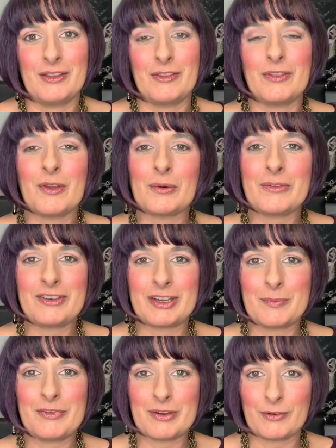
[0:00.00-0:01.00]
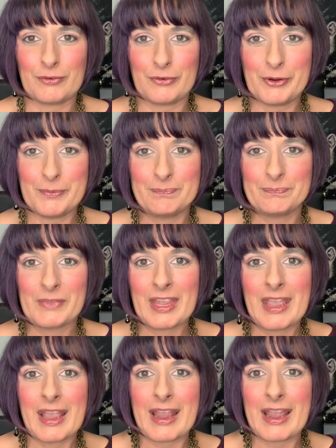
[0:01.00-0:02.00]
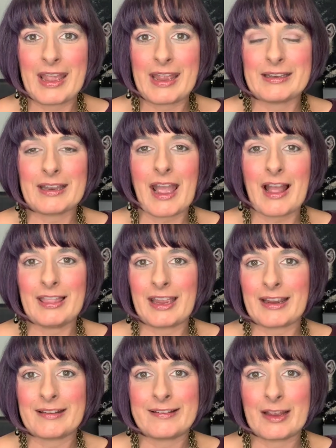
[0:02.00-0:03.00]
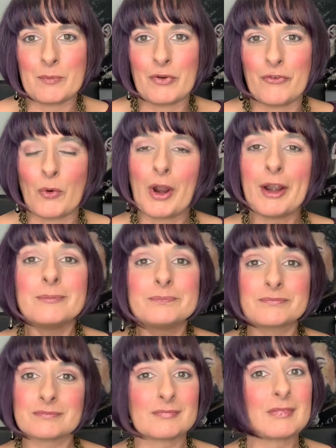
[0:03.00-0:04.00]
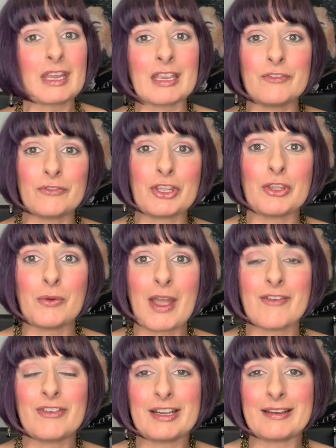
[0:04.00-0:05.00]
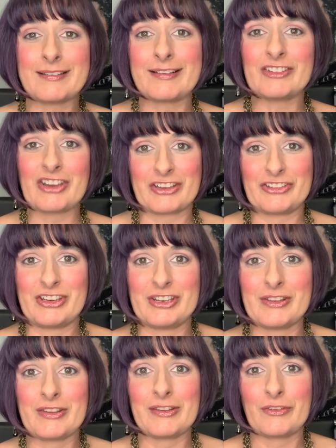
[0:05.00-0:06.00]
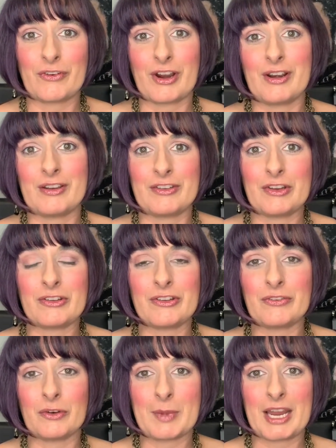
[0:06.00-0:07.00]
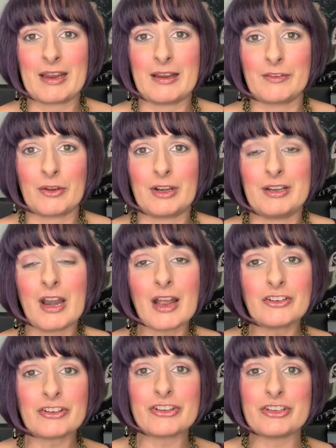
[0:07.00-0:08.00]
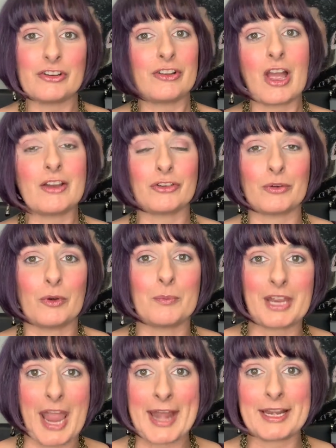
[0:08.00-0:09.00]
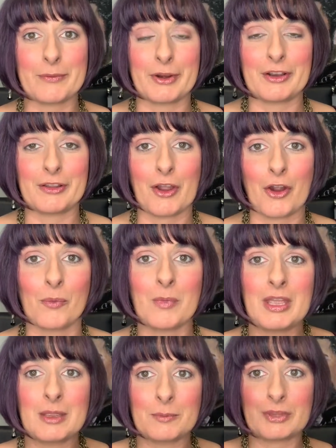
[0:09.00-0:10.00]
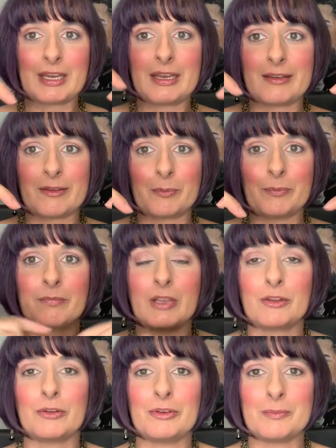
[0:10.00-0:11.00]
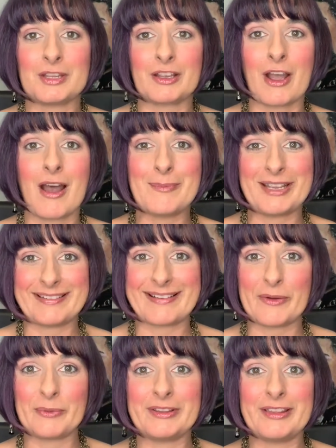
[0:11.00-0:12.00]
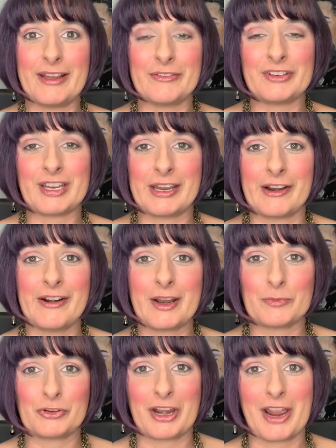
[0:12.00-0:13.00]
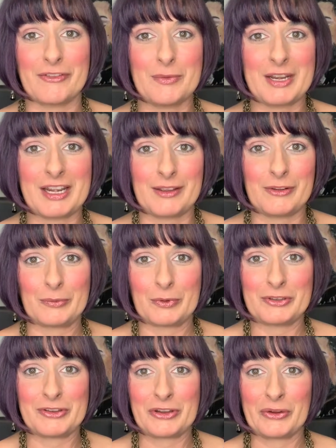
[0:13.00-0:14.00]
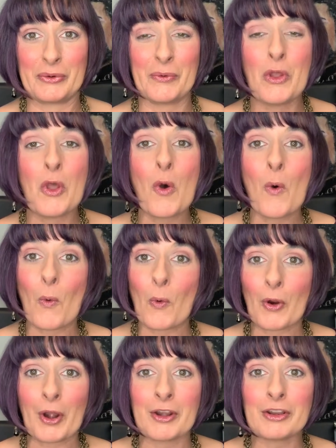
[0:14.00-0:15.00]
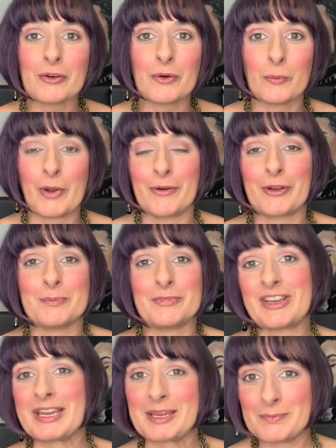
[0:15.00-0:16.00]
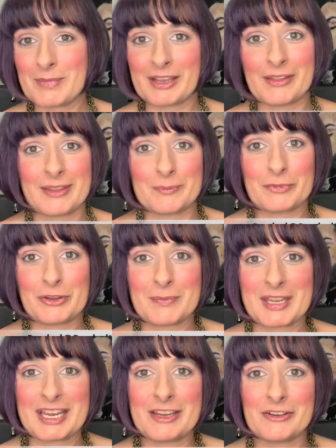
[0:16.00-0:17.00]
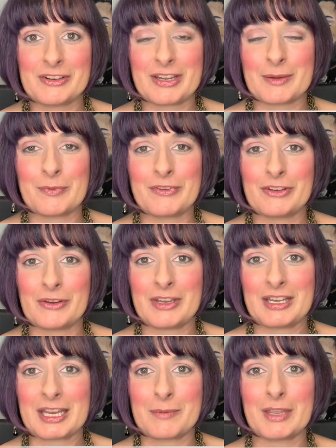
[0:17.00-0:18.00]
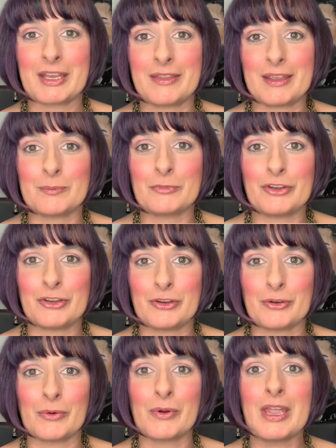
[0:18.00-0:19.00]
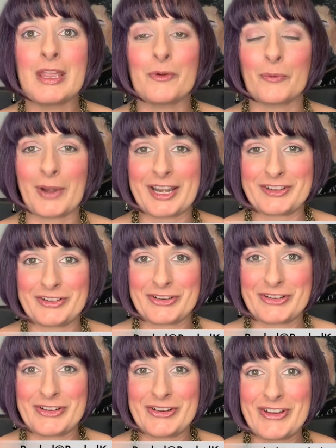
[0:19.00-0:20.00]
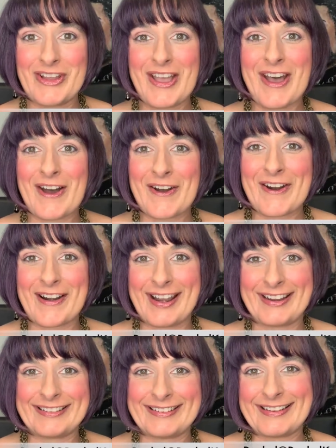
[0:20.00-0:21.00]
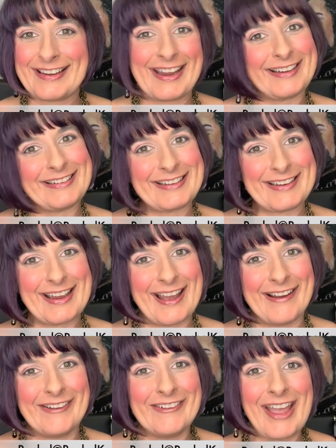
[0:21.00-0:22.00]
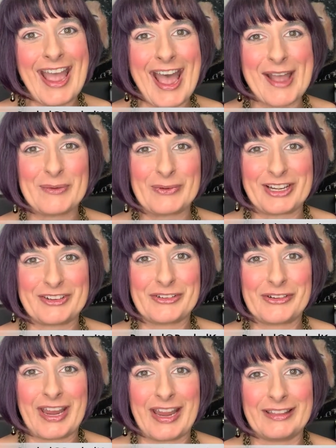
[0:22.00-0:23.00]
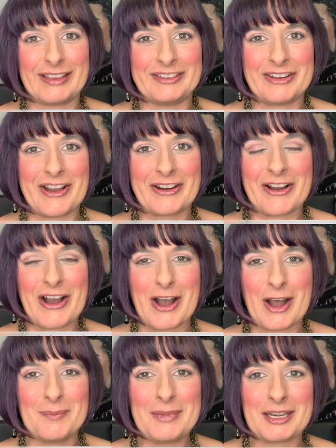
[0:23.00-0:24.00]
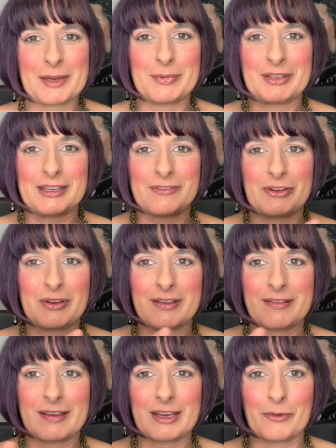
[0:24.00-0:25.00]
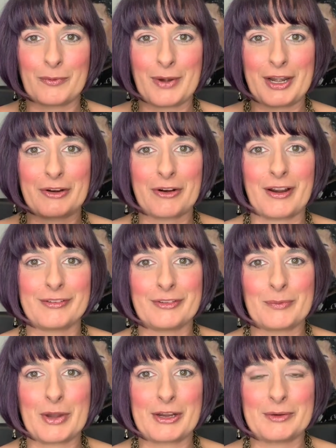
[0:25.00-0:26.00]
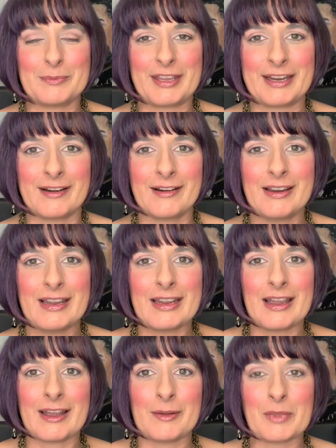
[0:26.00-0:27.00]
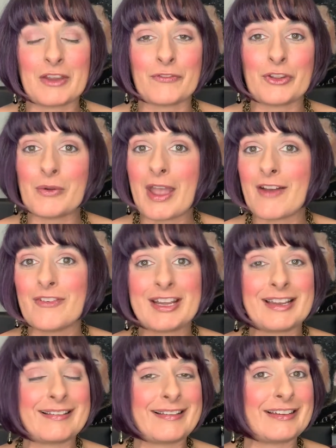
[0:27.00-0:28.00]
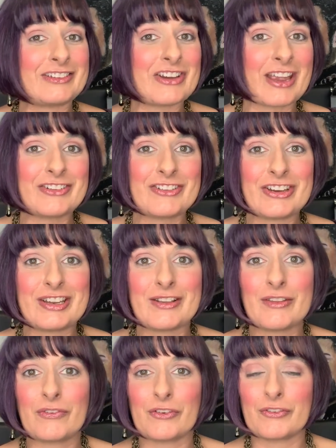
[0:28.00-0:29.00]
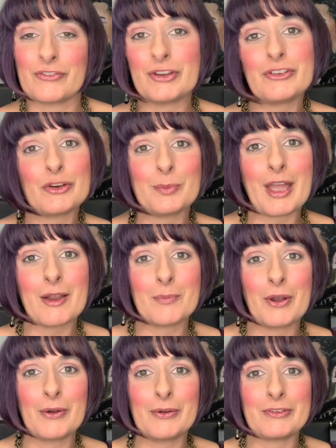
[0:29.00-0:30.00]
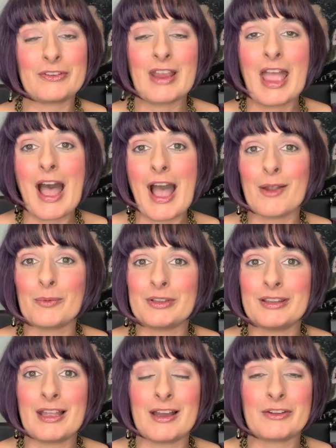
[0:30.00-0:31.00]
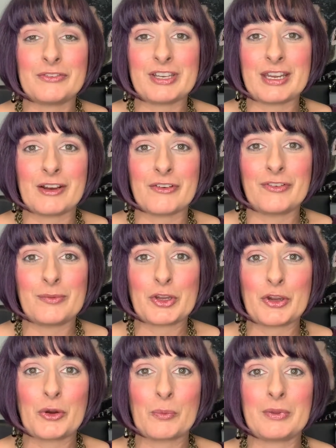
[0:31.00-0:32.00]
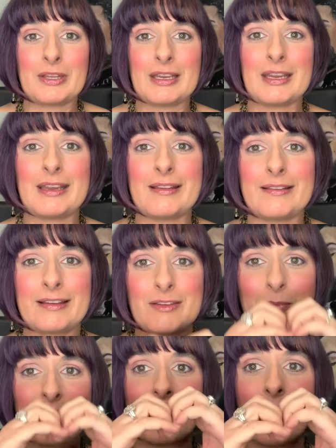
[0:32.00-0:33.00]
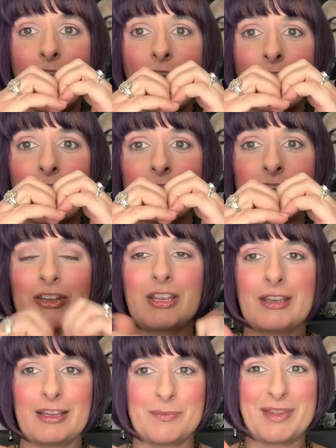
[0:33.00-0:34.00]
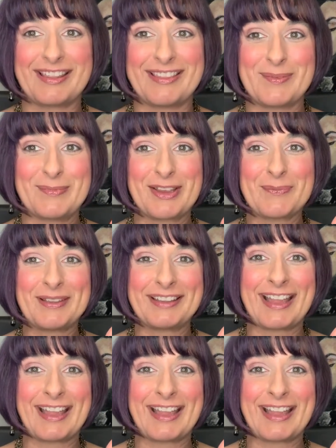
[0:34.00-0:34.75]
those tips useful. And like I said before, if you have any suggestions as far as uses for baking soda, not just in your laundry room, but anywhere in the home, please include them in the comments. I would love to hear, and I'm sure everybody else would too. Or you're welcome to email them to me. Your tips, you can email them to Rachel, RACHEL, at rachelkayla.com, and I believe you can see it right across the bottom there. If you have any suggestions for future blog posts, I would love to hear from you. Please give me a heart, give me a thumbs up and